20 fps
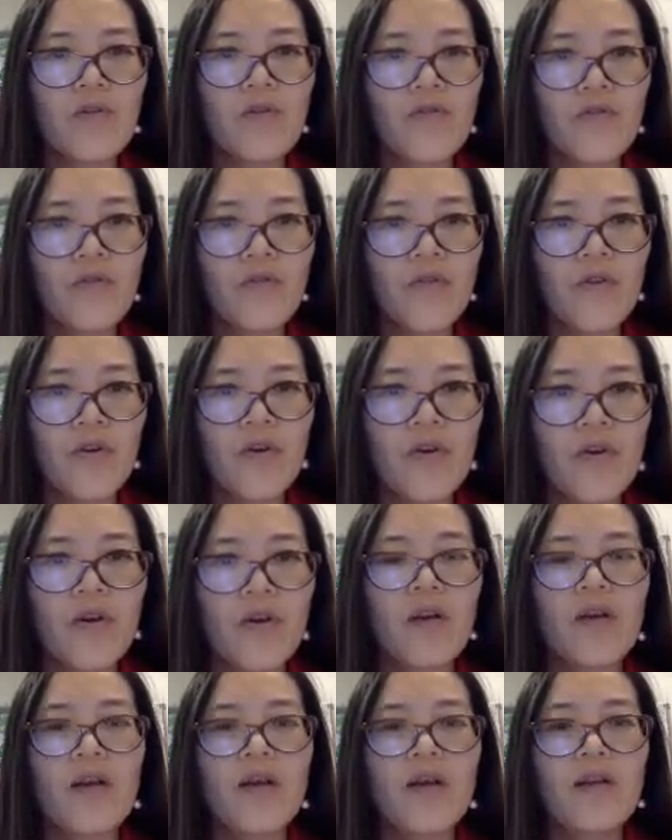
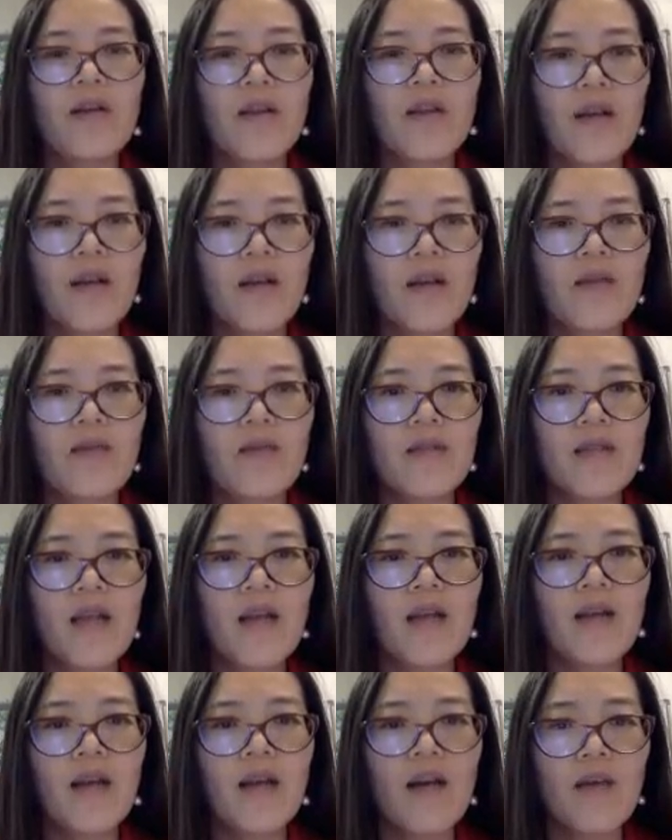for the
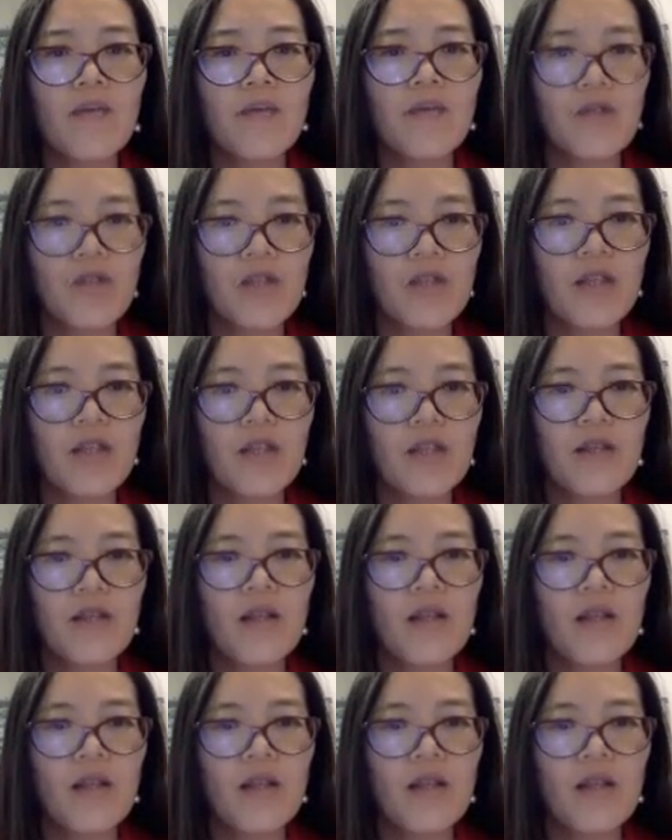sign-up sheet.